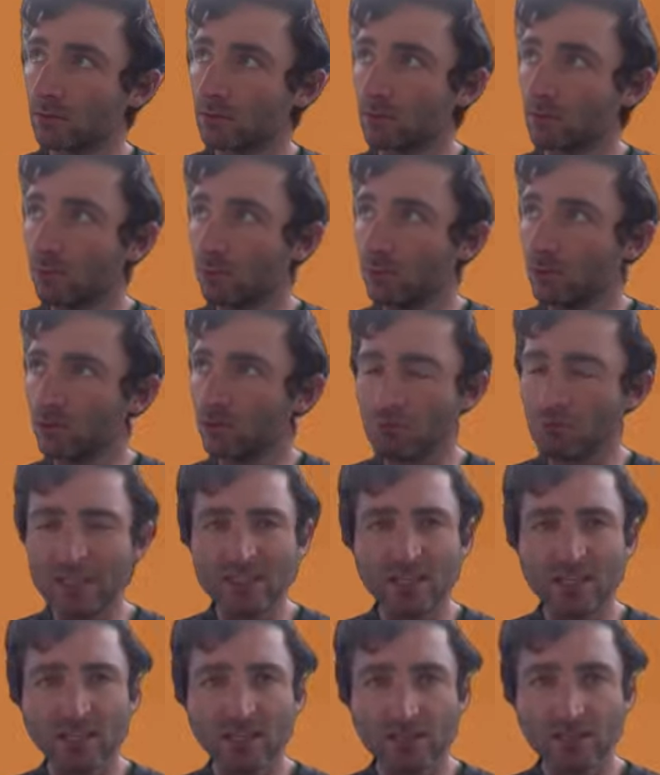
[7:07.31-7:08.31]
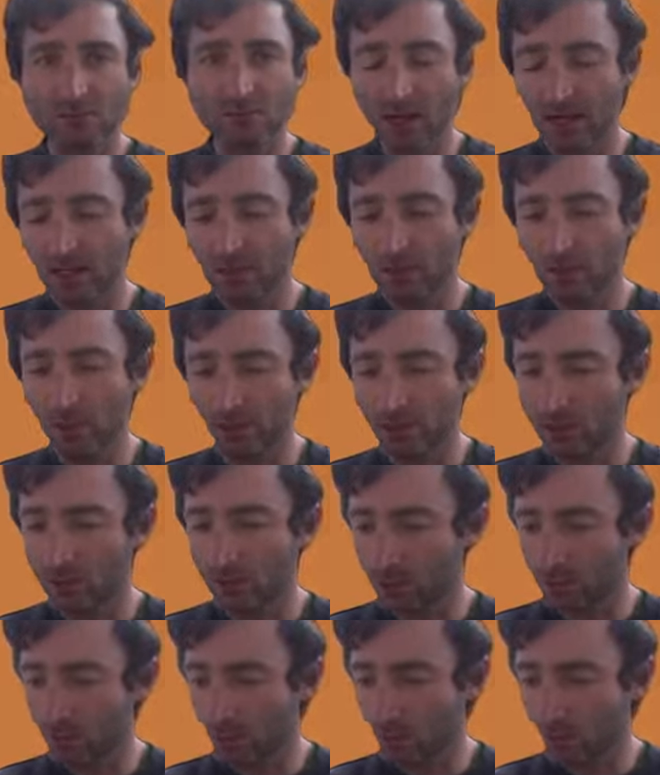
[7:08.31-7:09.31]
some user research really, where she
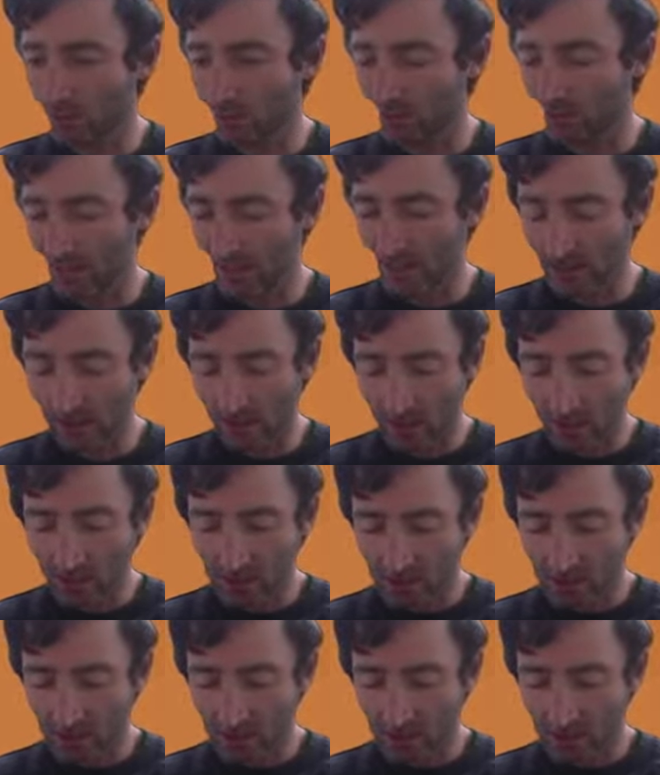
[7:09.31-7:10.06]
could have talked uh,